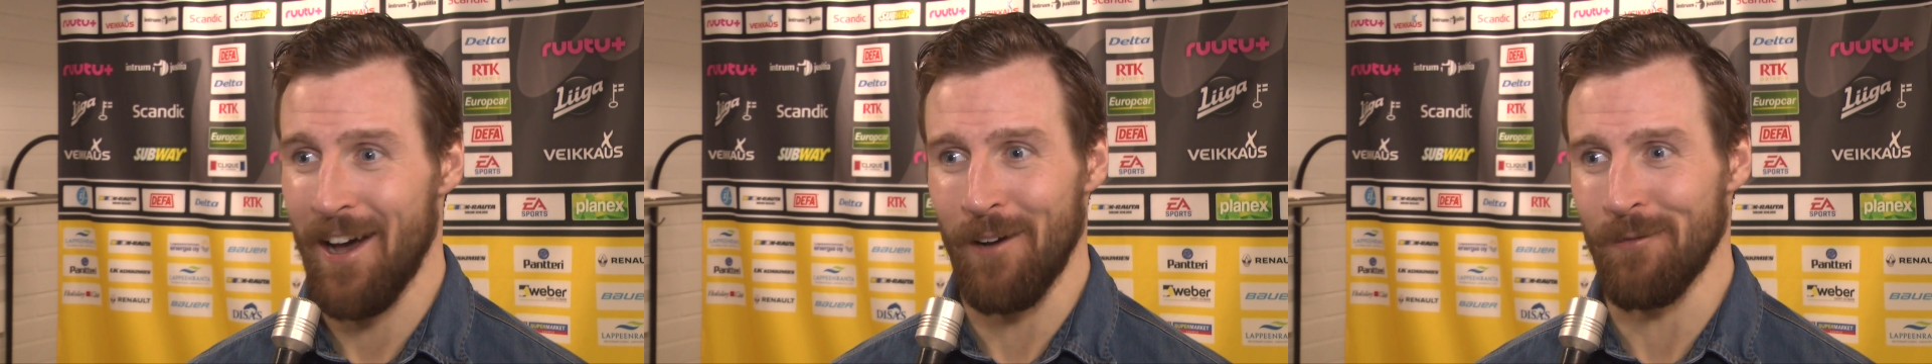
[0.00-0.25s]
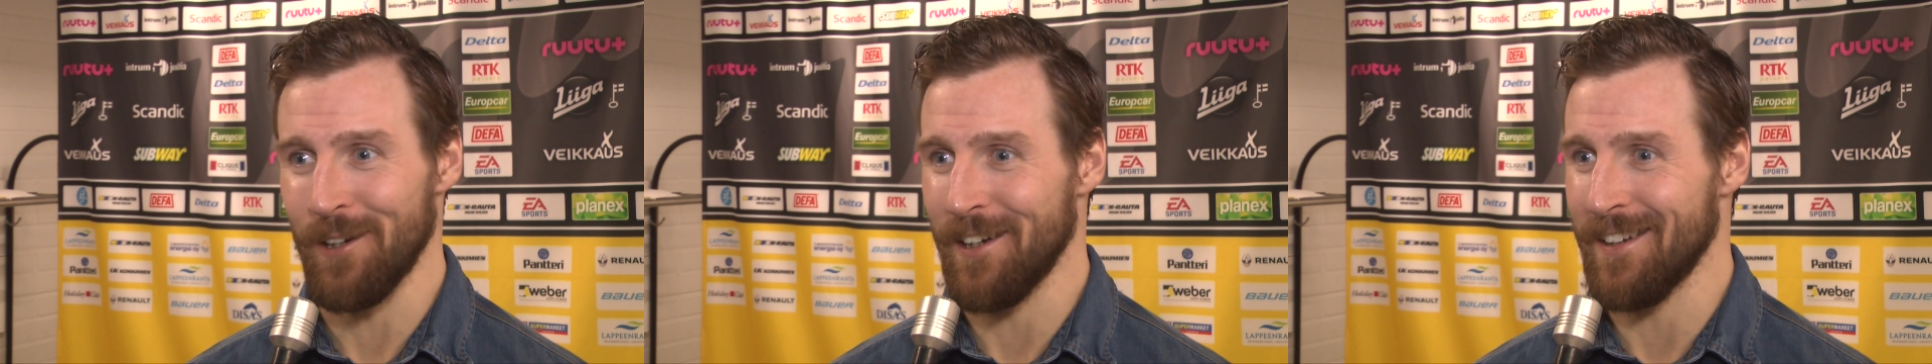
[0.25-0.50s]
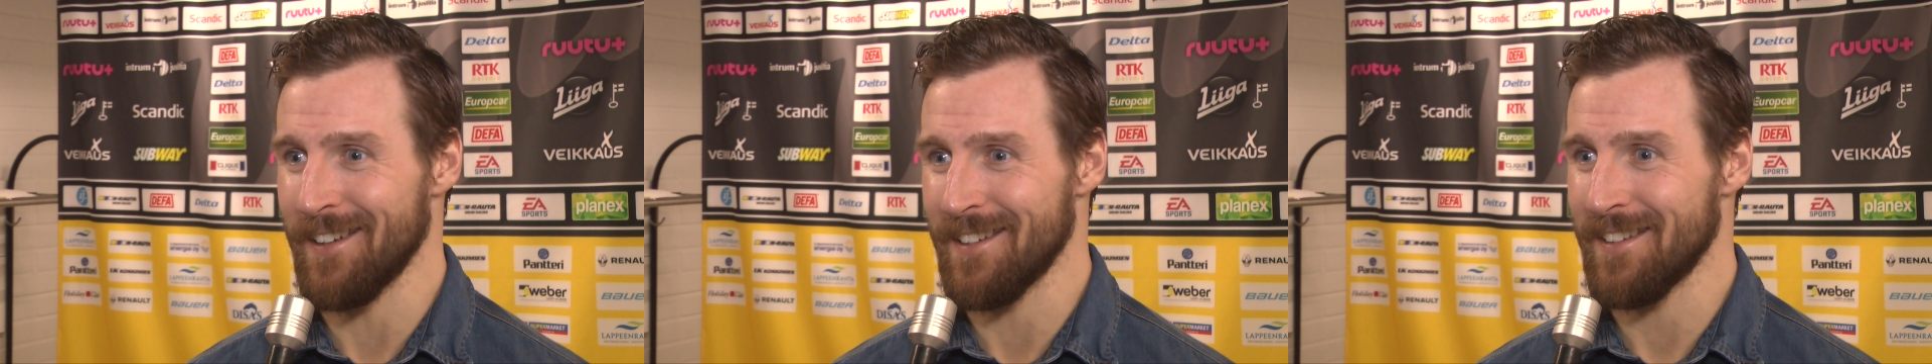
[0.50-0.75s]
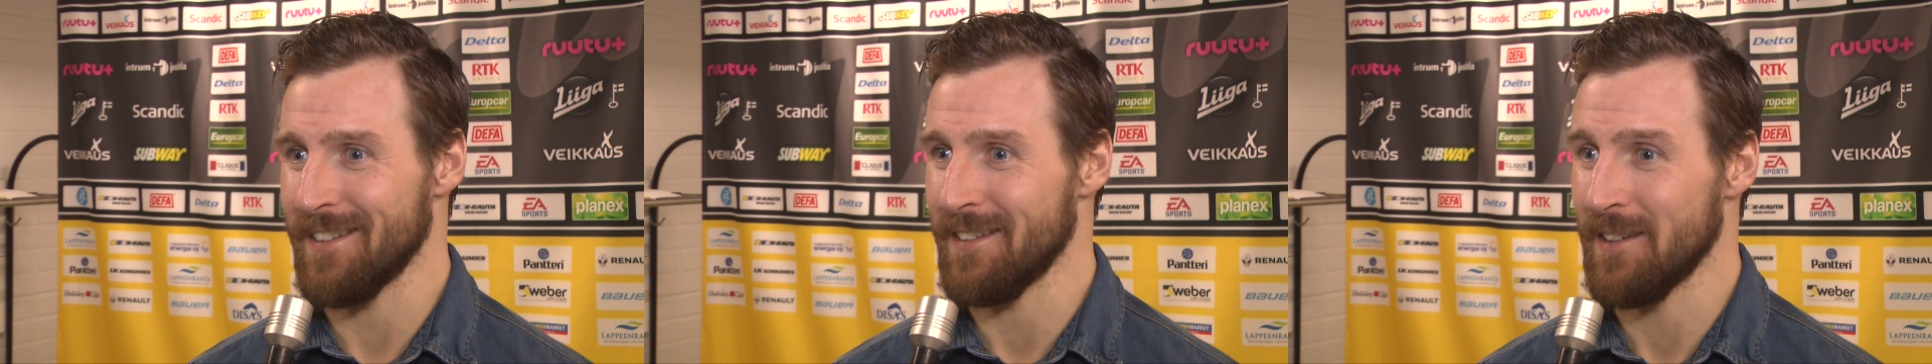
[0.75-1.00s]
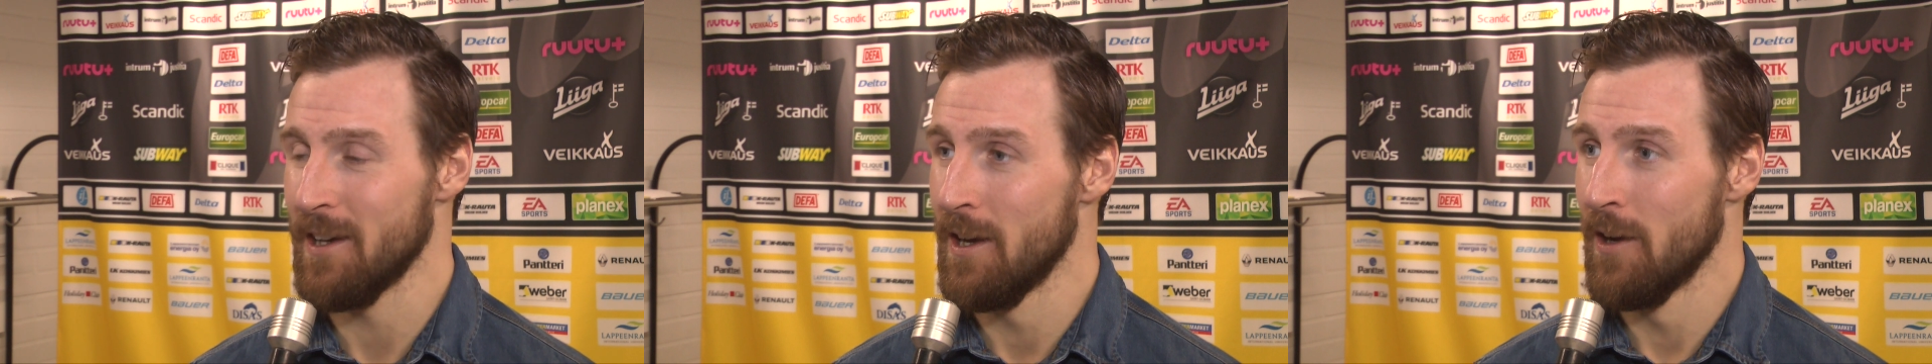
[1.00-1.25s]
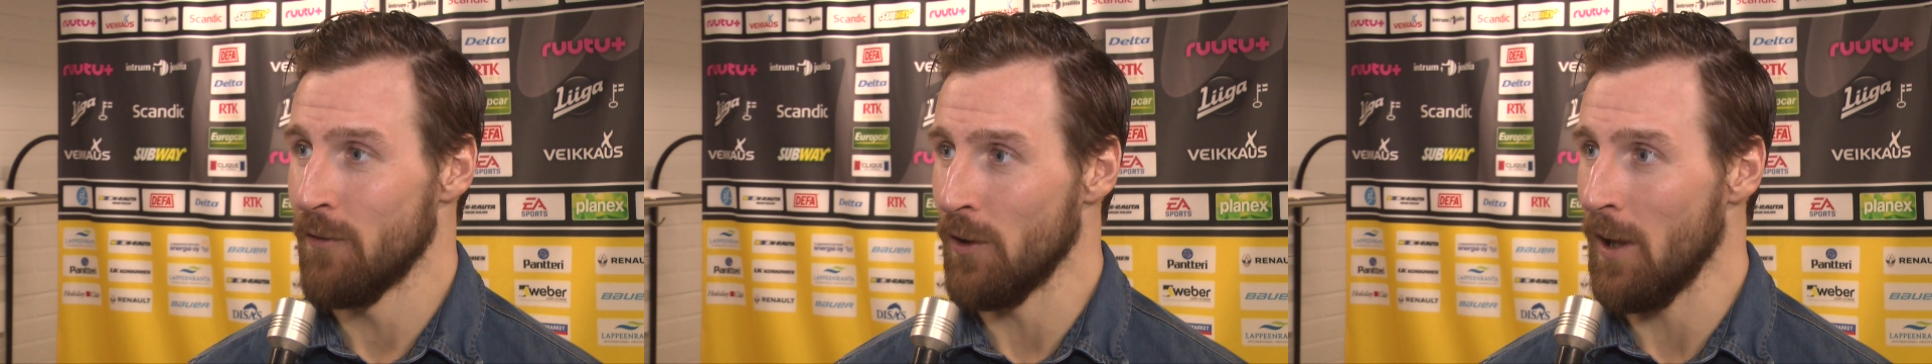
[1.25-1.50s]
I'm going to just
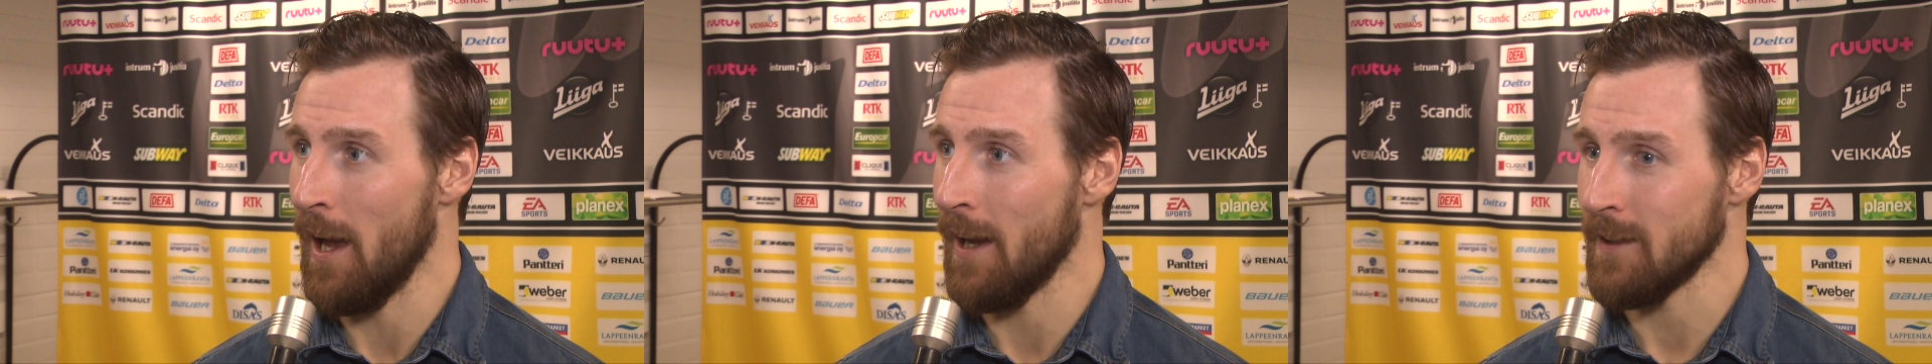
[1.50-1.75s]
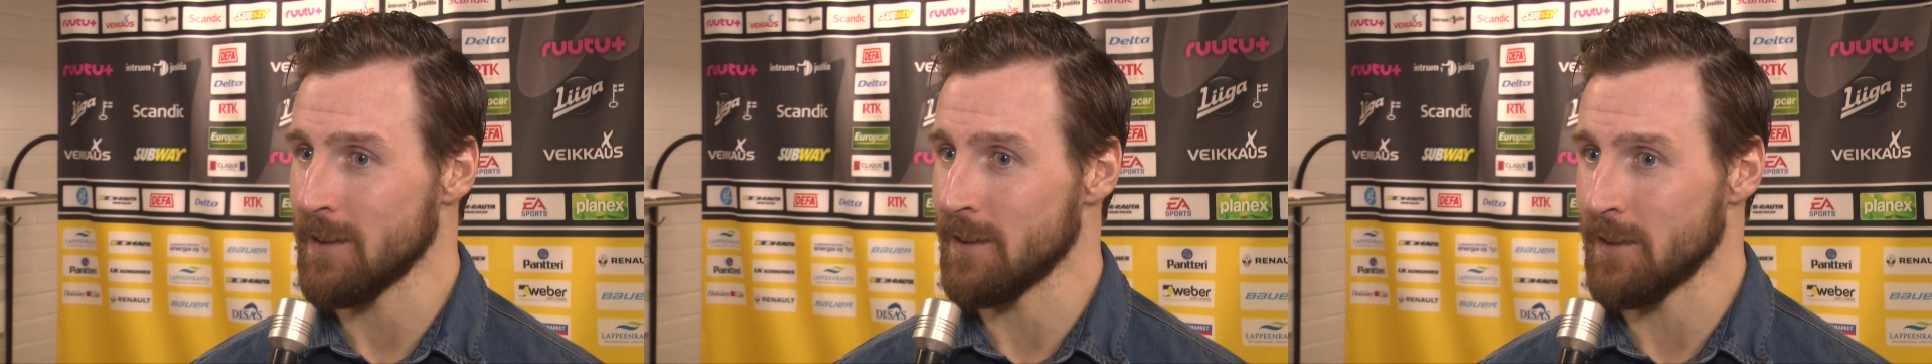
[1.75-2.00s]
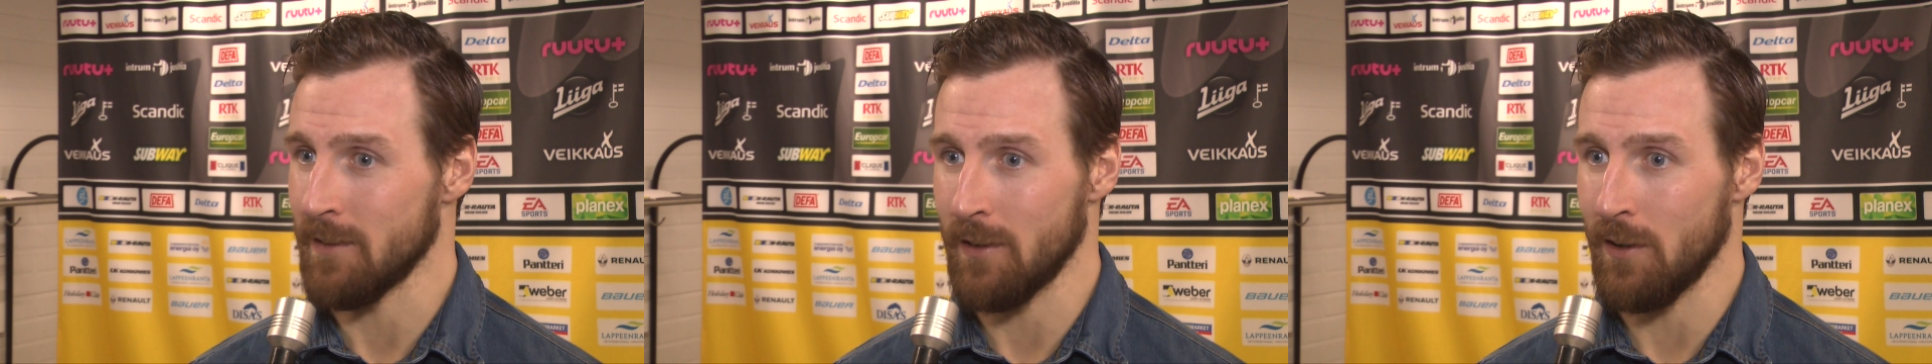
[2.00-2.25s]
relax and